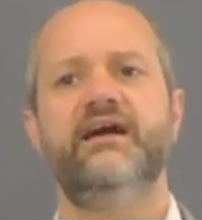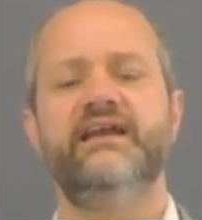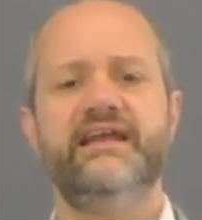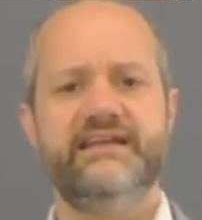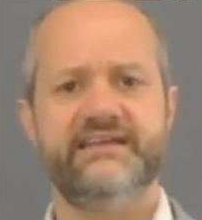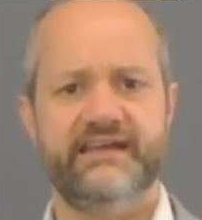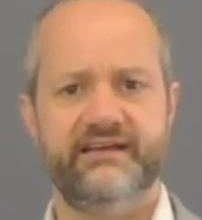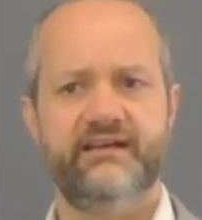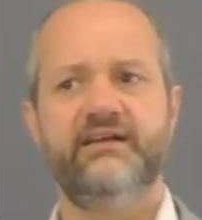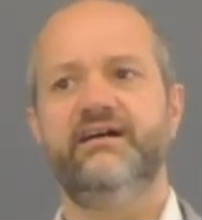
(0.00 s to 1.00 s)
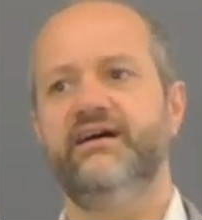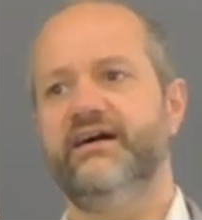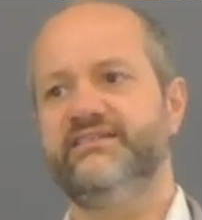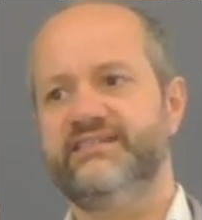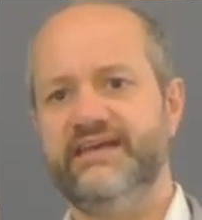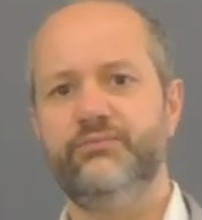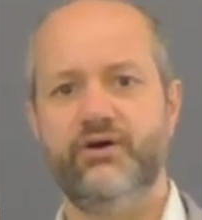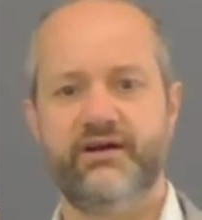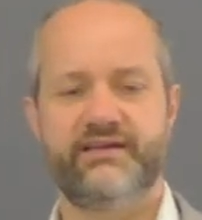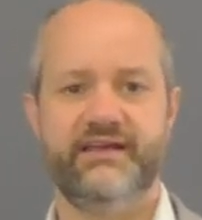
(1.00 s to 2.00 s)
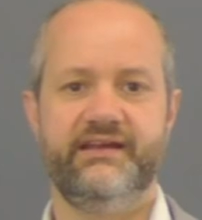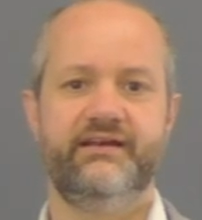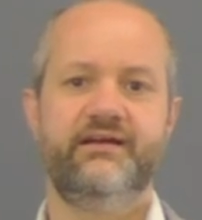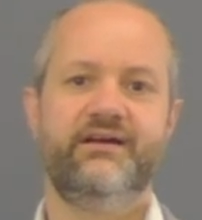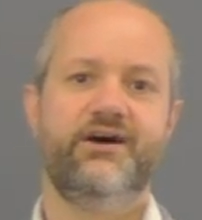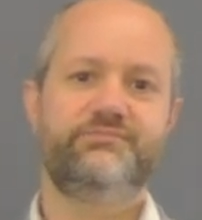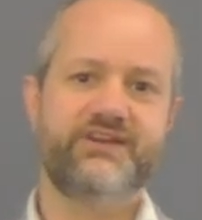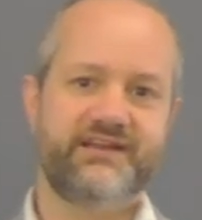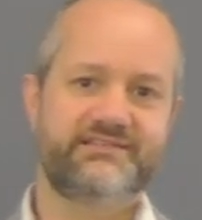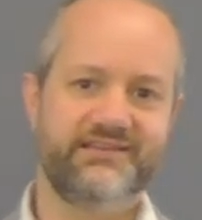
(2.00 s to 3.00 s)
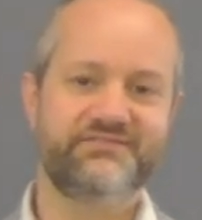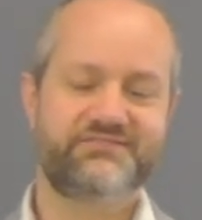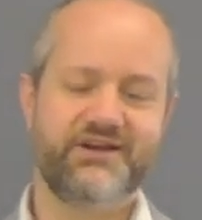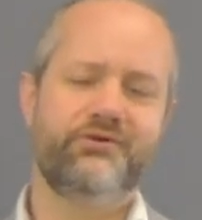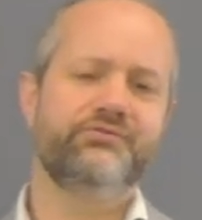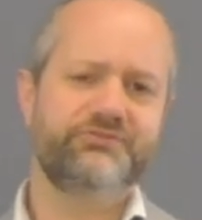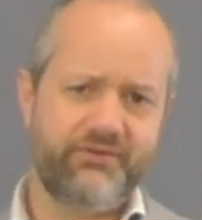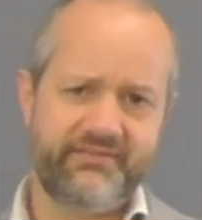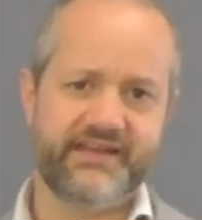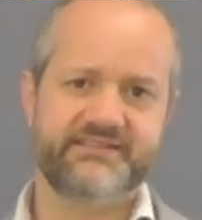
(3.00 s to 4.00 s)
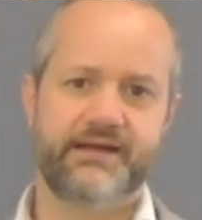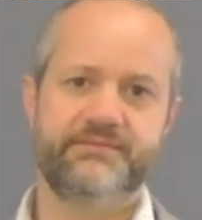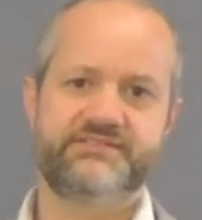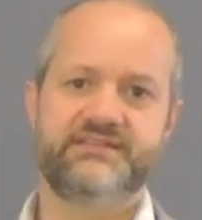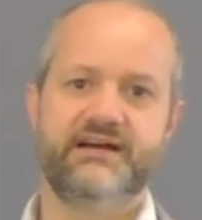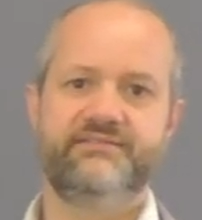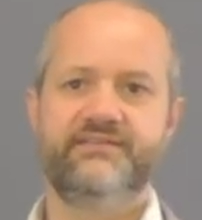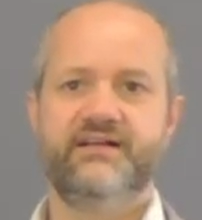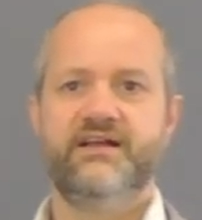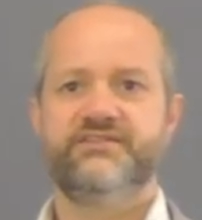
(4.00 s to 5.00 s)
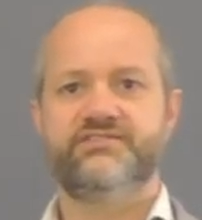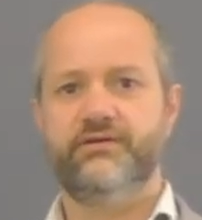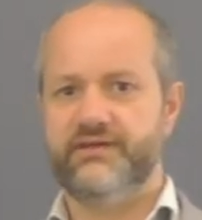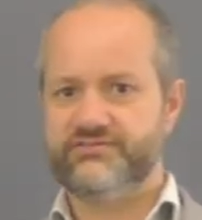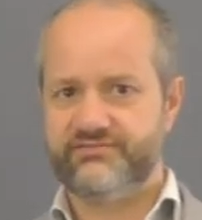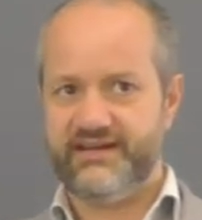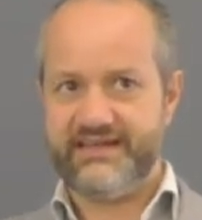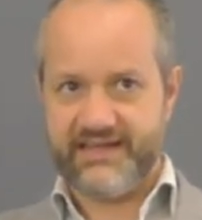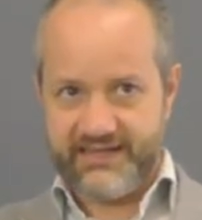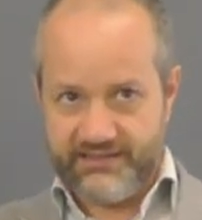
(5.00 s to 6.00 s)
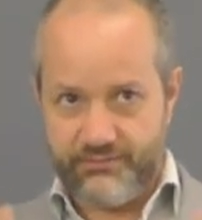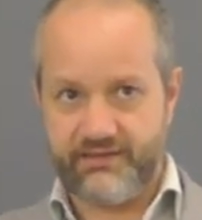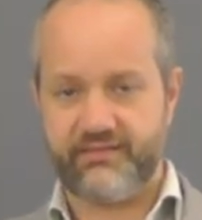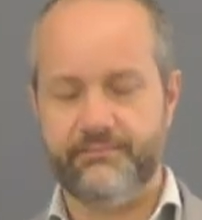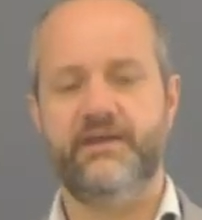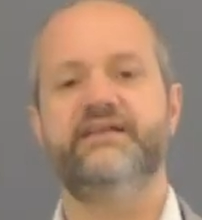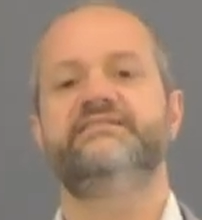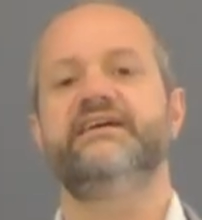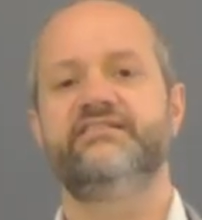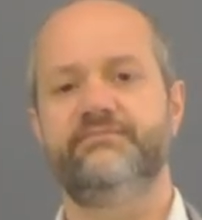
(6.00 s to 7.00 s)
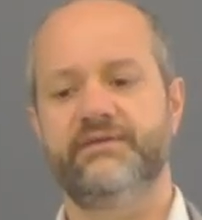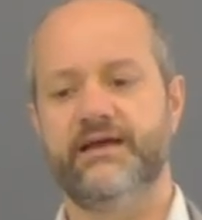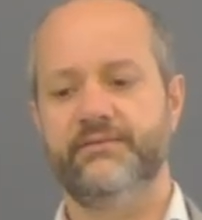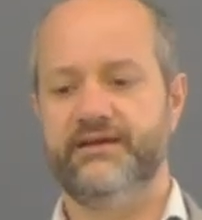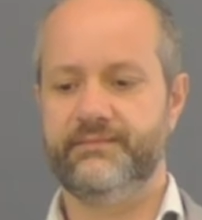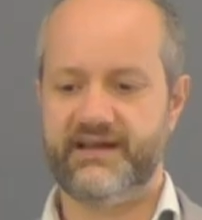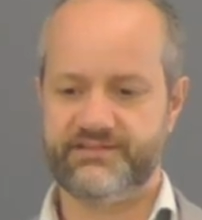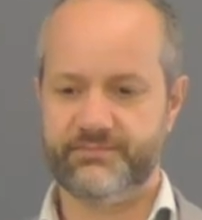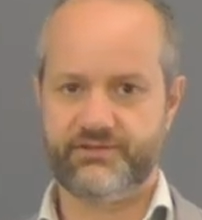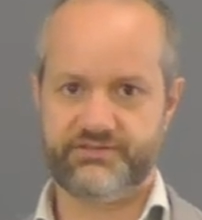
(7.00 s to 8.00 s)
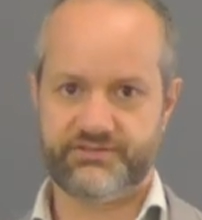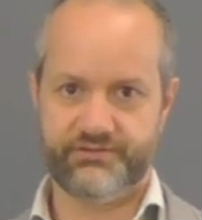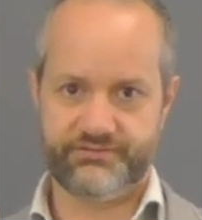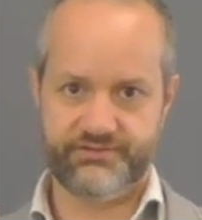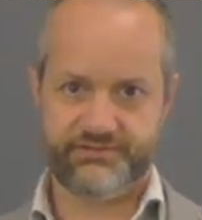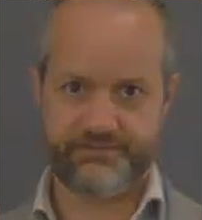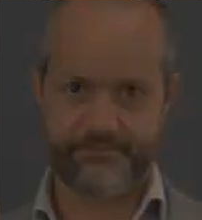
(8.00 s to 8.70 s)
leading, teamworking, objectives, goals, all of that type of stuff. So it's really getting you into the mindset of becoming a management consultant.